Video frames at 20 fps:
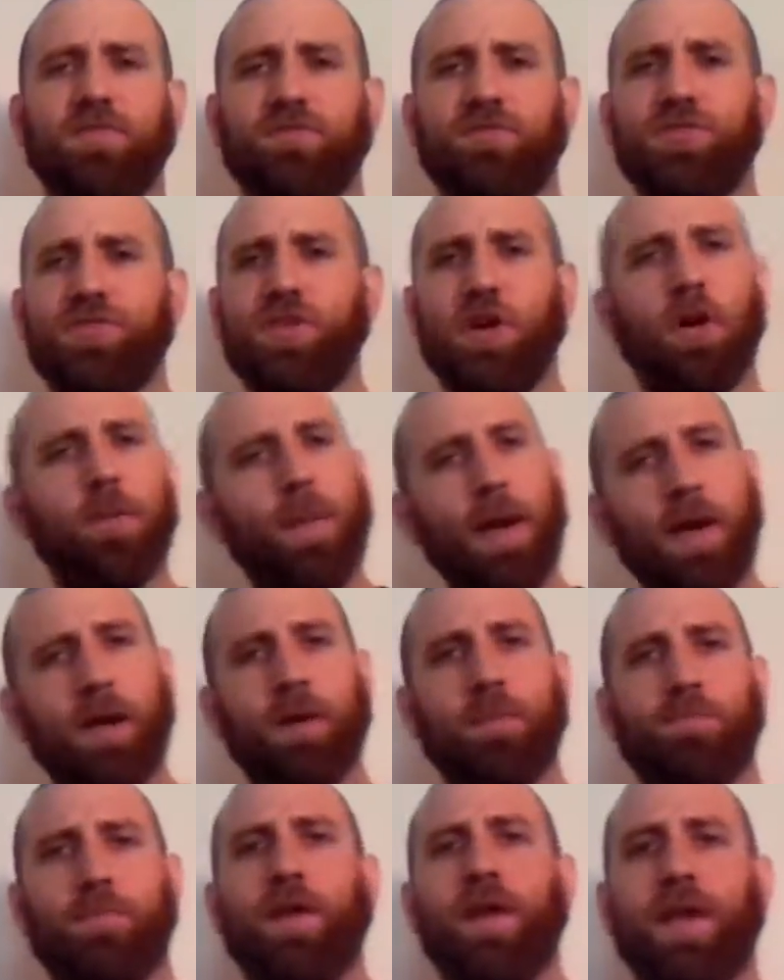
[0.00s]
Show. I'm not going
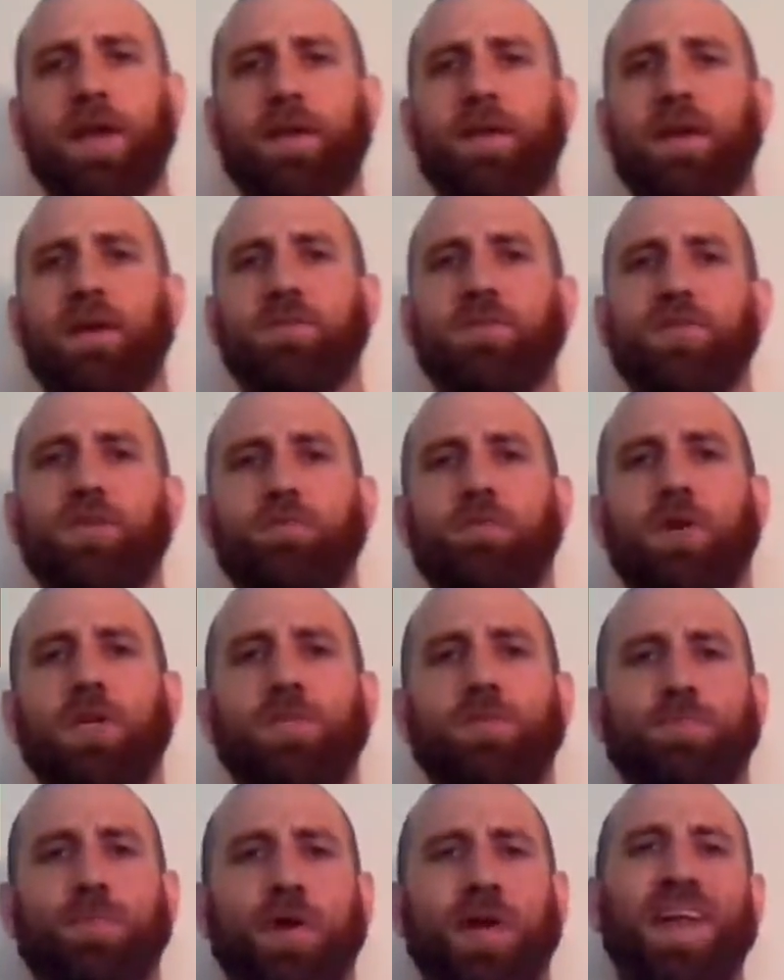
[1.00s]
to break it down too
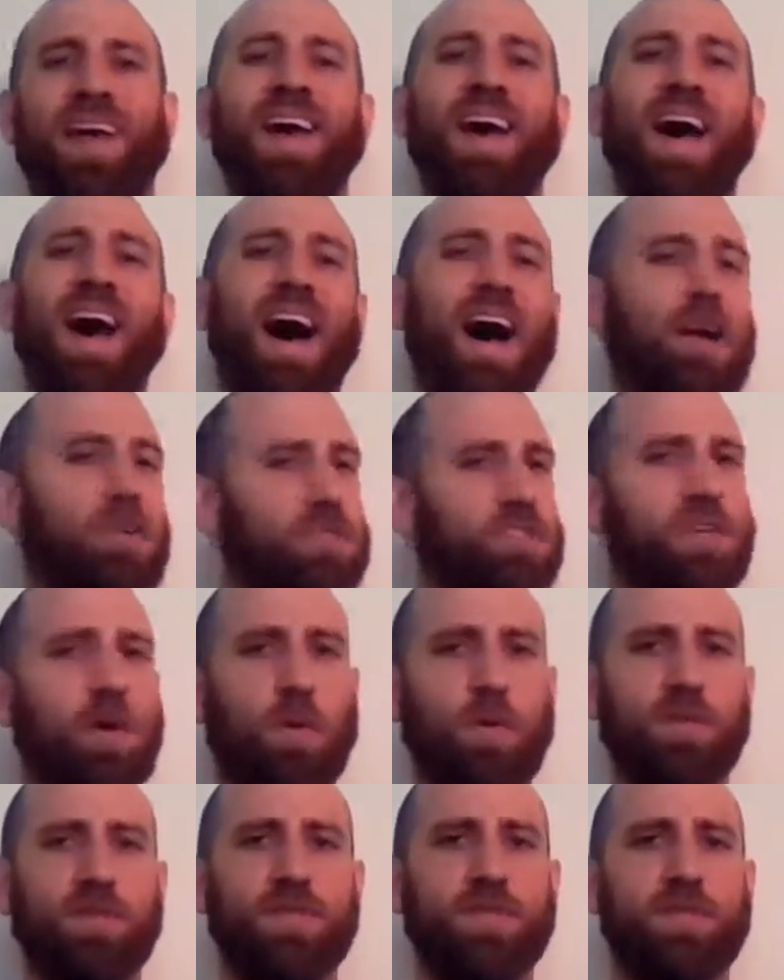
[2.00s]
much, but I'll just
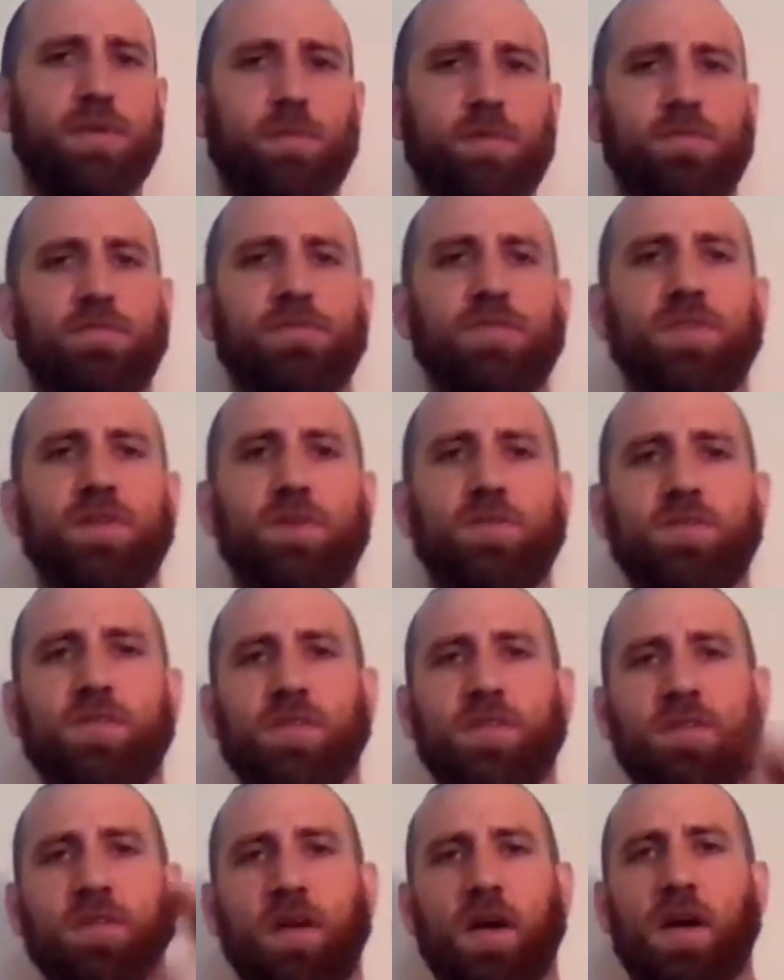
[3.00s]
go into some of the results.
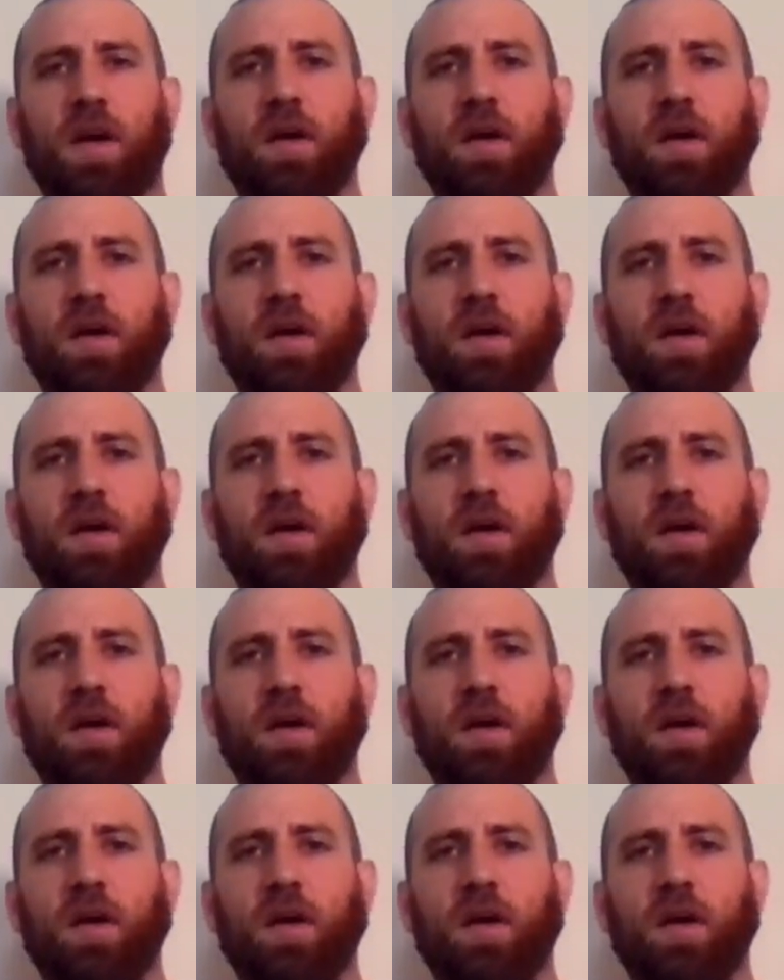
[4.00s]
And